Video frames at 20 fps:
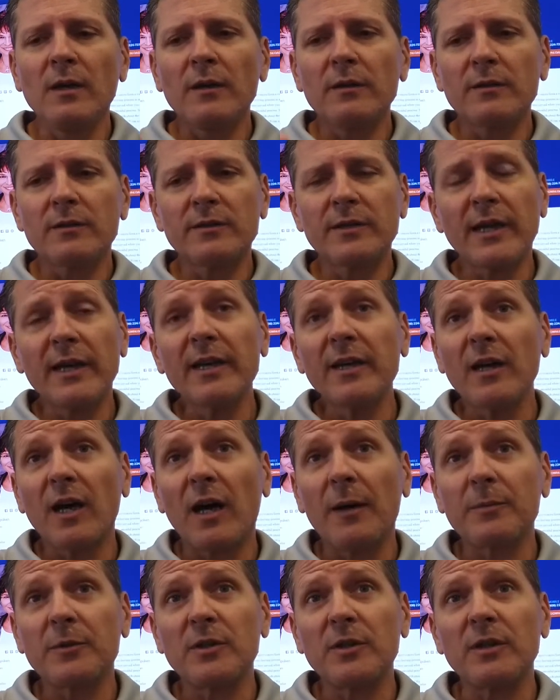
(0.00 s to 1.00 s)
The second
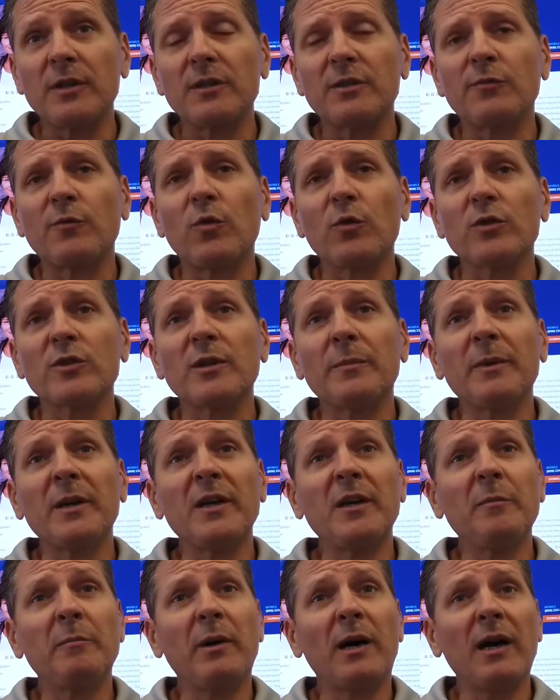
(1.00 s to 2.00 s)
option is for somebody
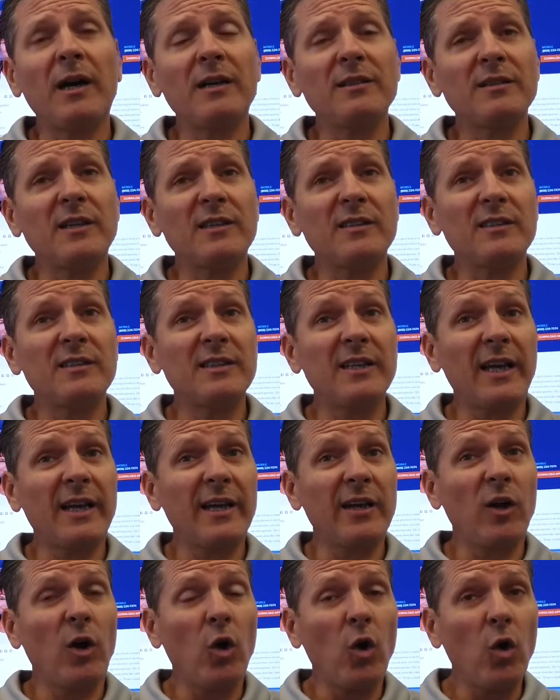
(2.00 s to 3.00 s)
to buy as a
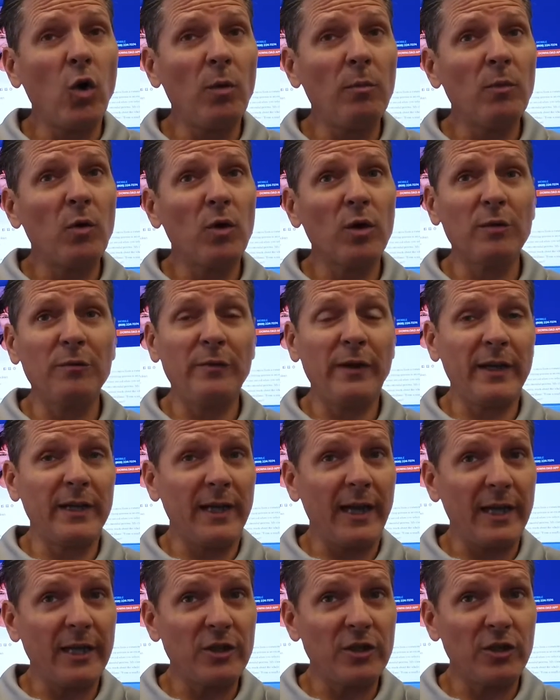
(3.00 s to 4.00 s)
second home or a
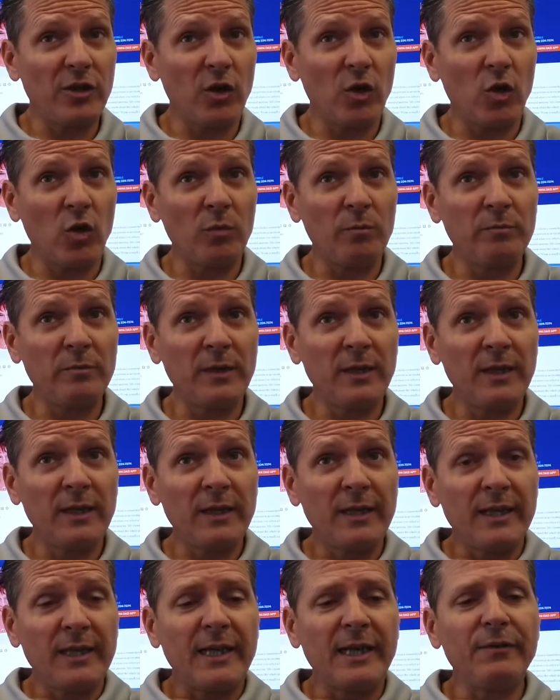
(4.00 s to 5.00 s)
vacation home.
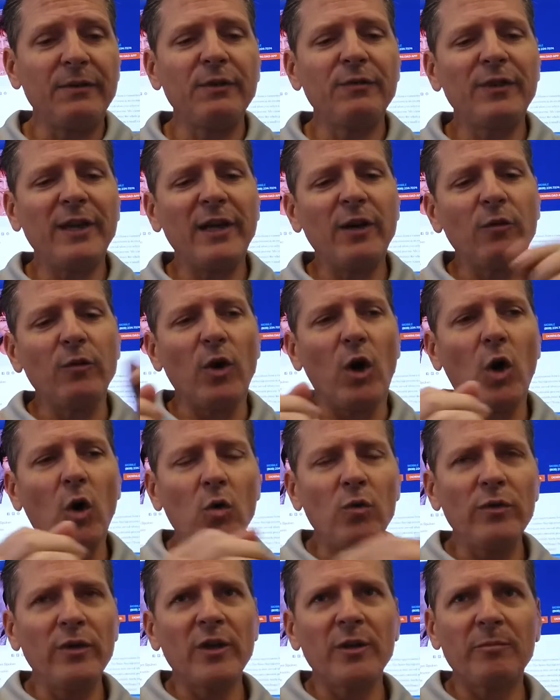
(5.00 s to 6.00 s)
Even if they don't
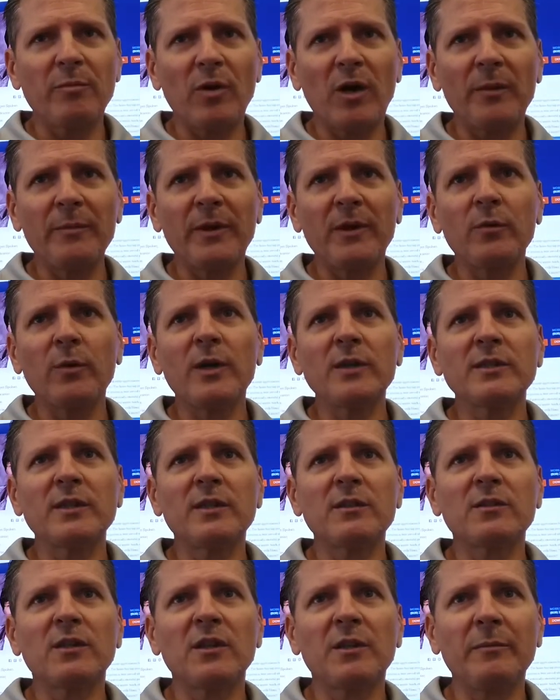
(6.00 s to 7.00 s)
own their primary
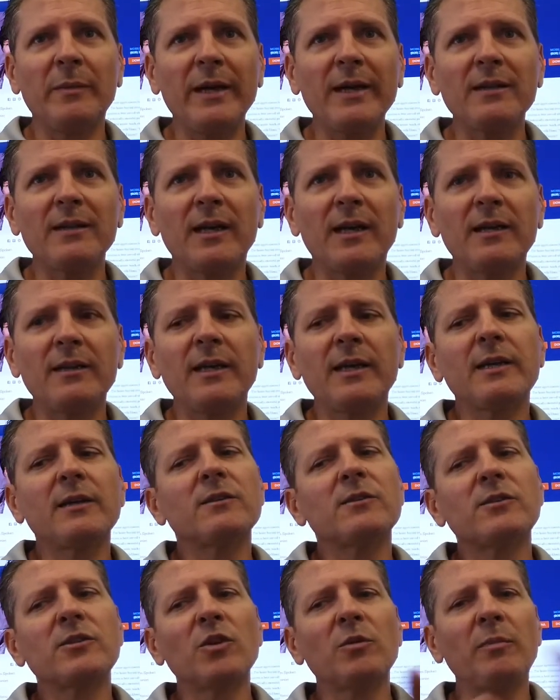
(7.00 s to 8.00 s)
residence on the mainland, they can
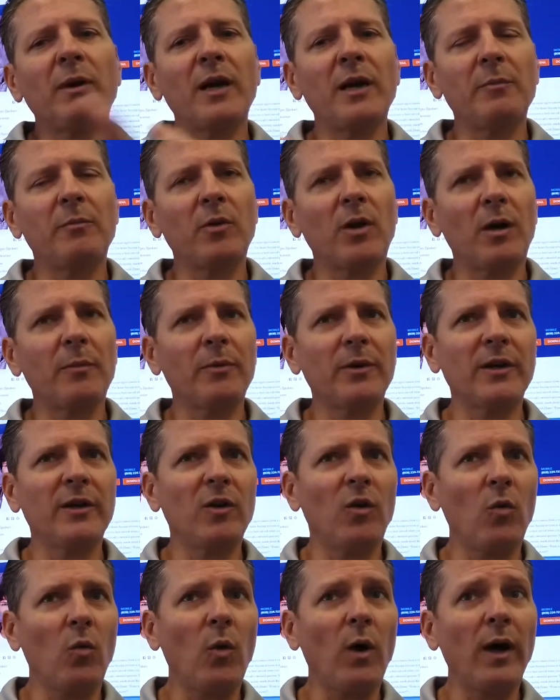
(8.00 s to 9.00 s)
still buy a property in
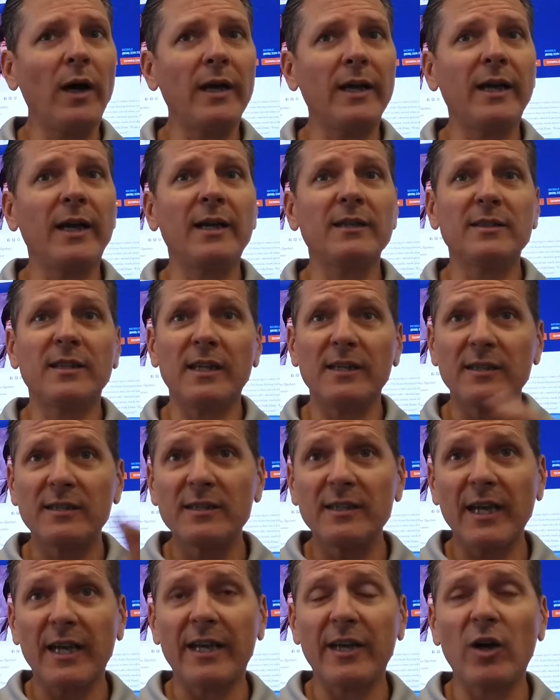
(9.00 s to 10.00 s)
Hawaii as a
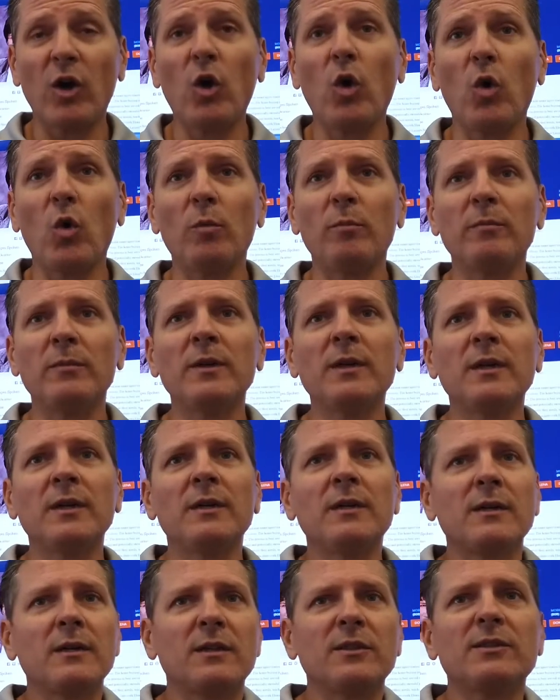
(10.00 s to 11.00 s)
second home,
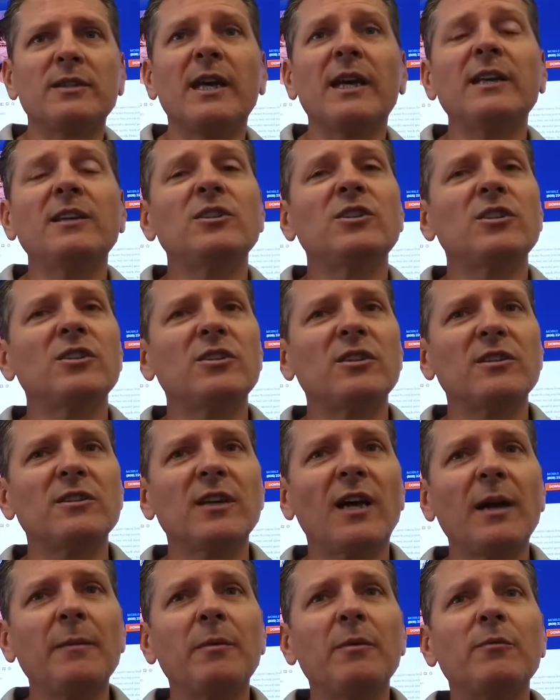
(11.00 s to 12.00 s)
because that is just a
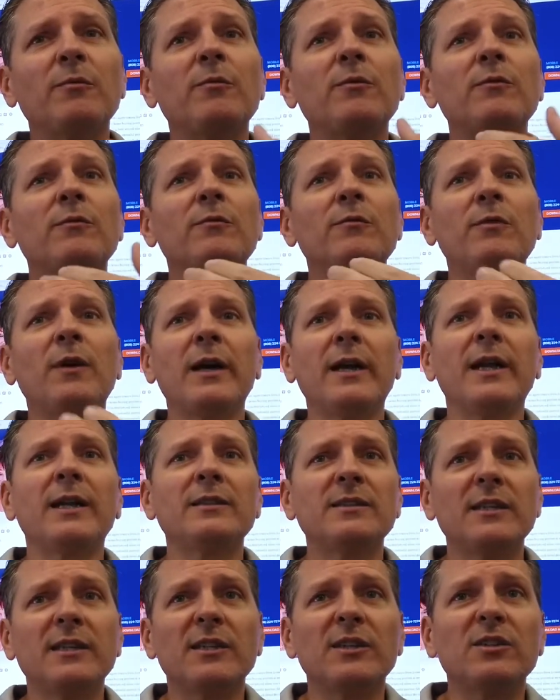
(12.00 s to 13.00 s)
type of
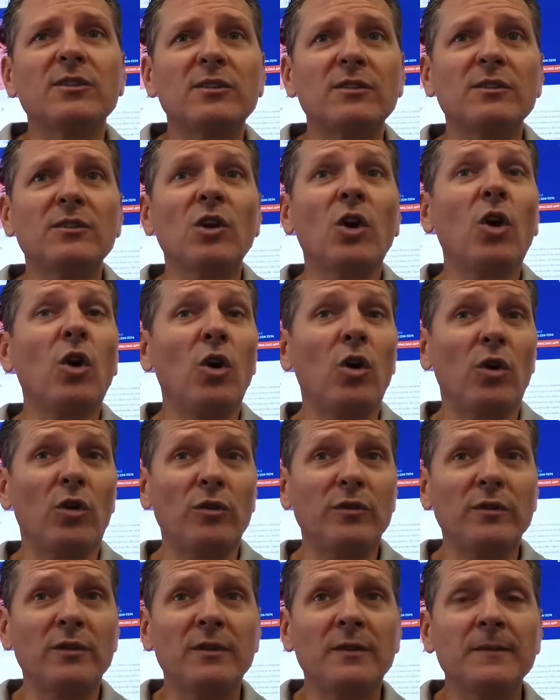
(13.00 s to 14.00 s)
financing is
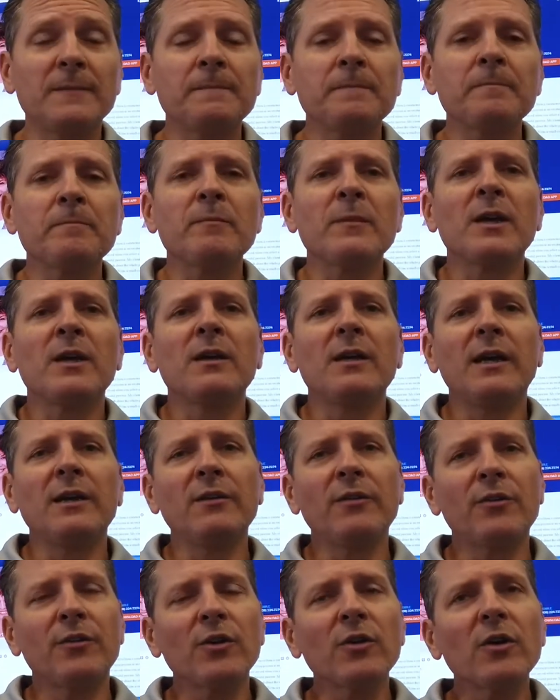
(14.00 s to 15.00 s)
called. And
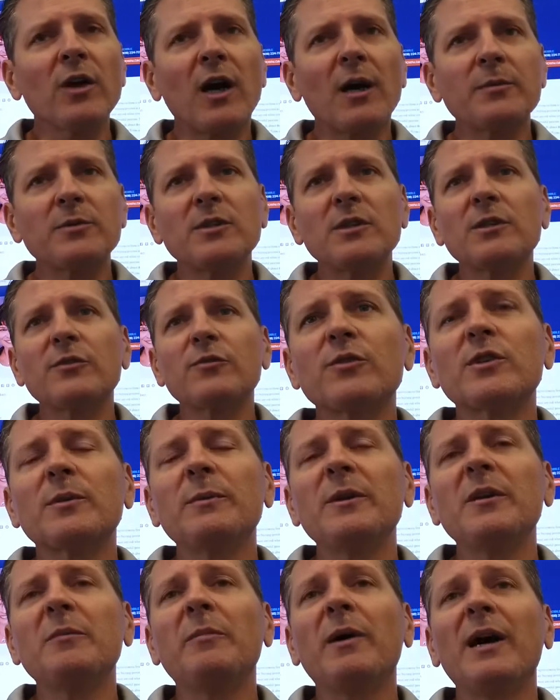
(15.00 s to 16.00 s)
the third option
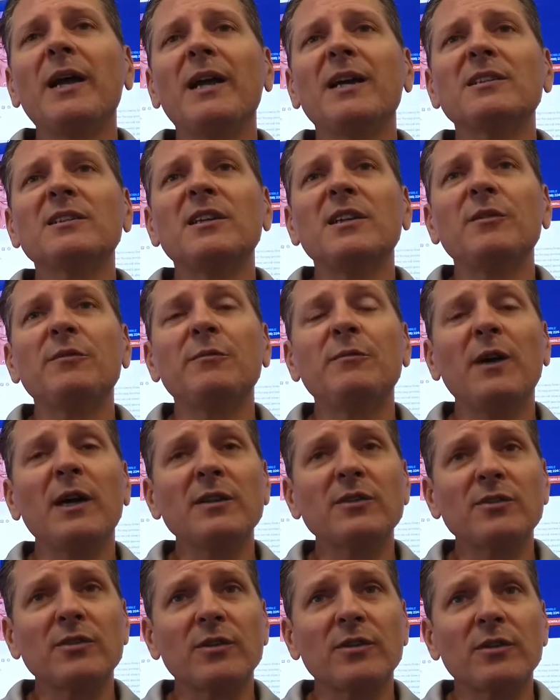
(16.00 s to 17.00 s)
somebody to buy it as an
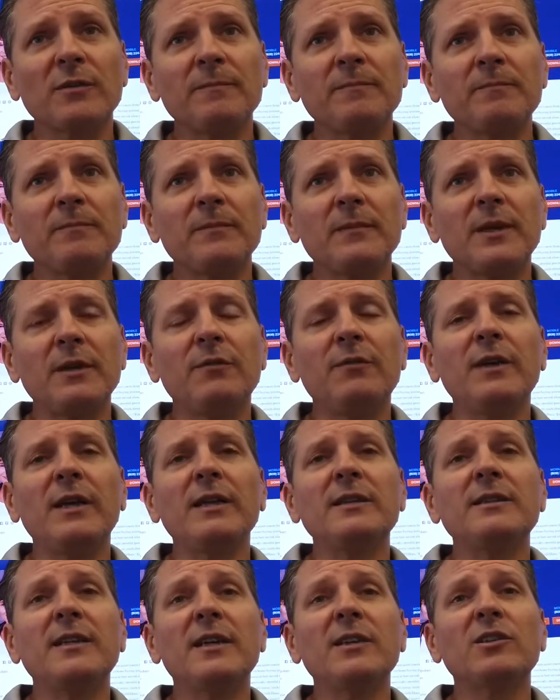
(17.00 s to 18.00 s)
investor if they
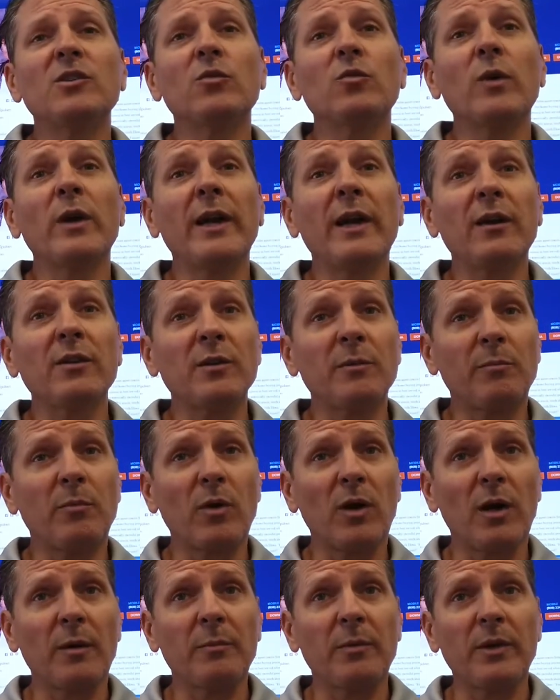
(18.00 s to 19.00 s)
intend to rent out the
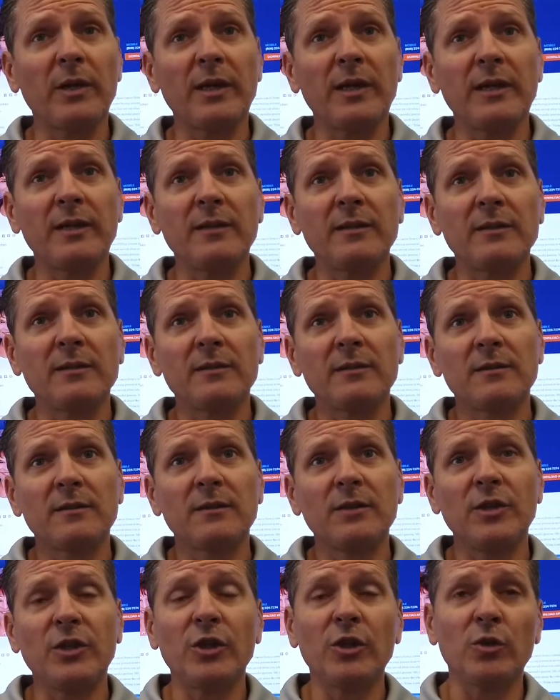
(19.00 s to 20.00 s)
property
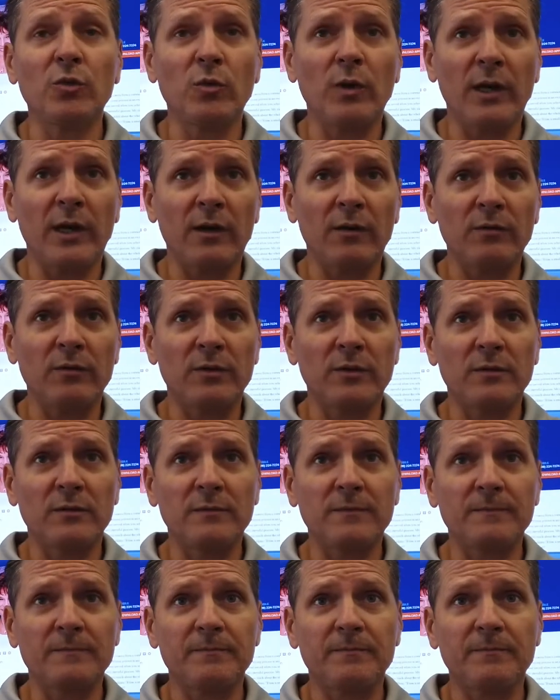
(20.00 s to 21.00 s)
year-round
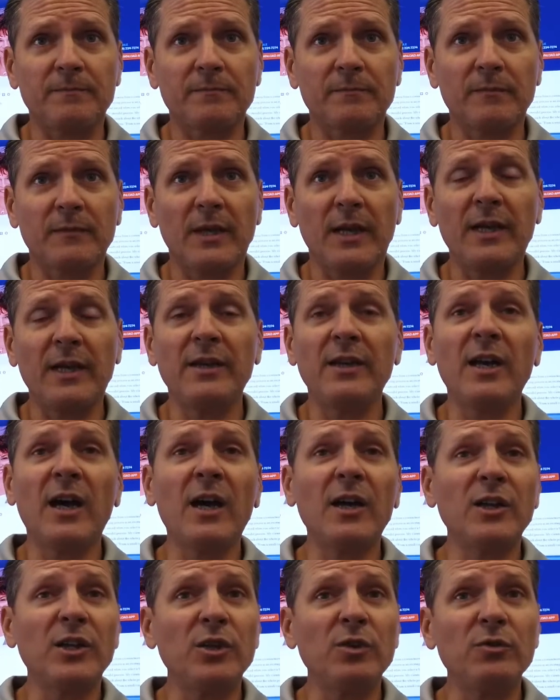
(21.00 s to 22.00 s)
and
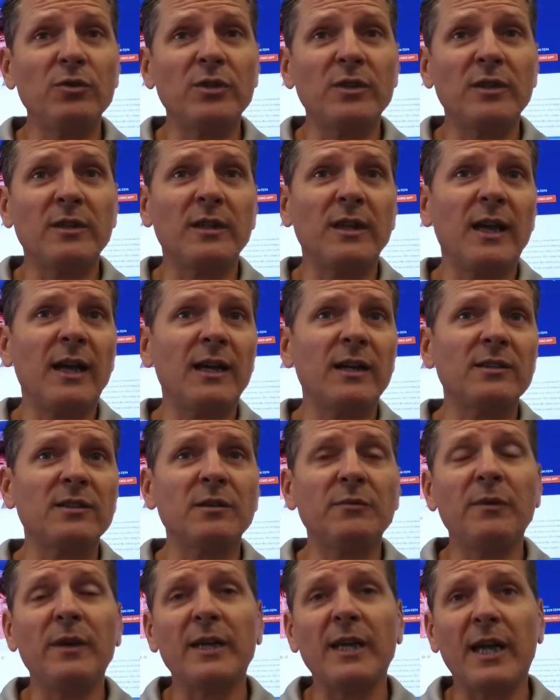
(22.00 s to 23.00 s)
not use it as a
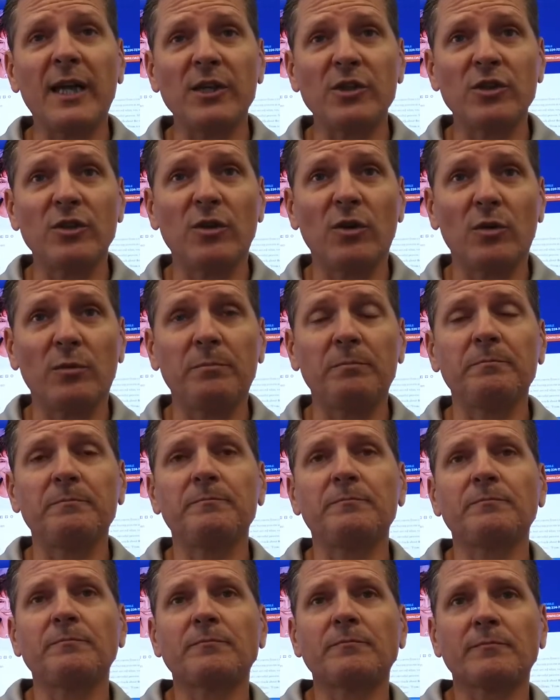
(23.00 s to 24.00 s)
vacation
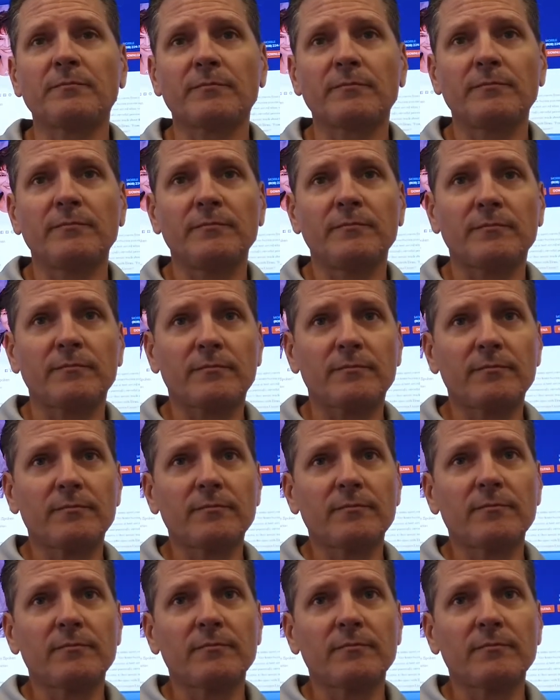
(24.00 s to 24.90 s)
home.